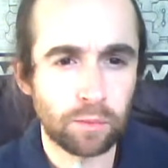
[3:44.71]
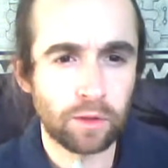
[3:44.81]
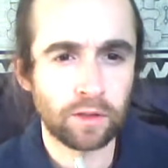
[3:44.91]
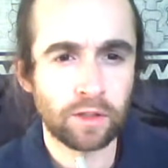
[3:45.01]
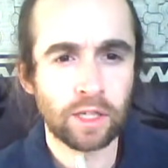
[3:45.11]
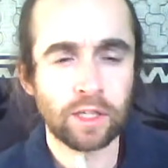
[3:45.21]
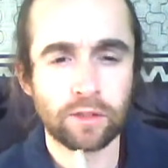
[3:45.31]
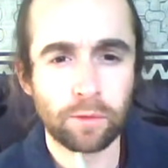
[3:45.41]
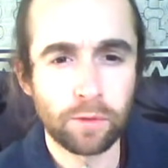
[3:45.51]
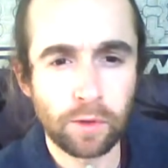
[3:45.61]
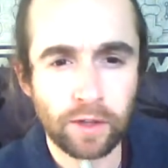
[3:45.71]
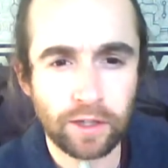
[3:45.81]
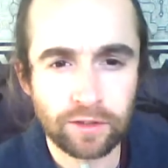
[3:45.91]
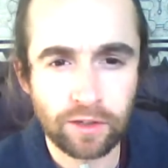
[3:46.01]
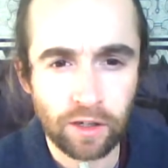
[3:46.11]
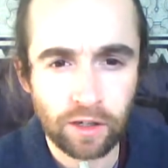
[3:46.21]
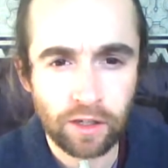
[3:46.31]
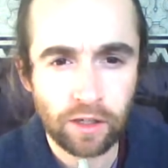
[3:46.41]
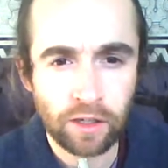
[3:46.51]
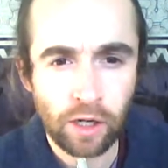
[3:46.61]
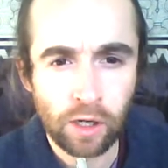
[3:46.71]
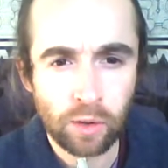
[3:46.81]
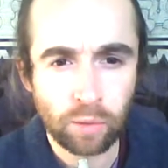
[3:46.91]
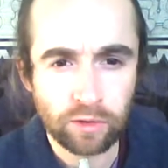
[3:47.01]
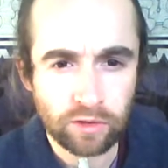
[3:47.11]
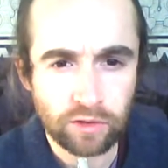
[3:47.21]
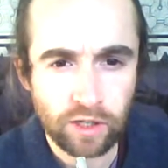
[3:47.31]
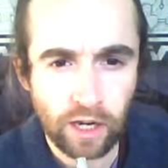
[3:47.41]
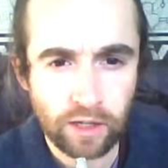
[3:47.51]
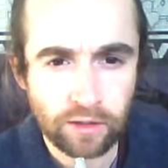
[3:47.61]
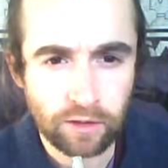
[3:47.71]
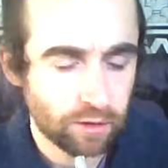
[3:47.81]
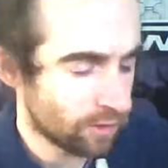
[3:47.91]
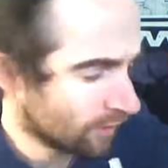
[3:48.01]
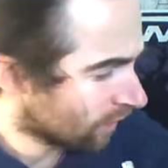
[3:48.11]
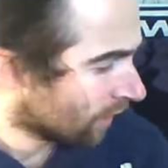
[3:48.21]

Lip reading: but there's a few things that I want to share along these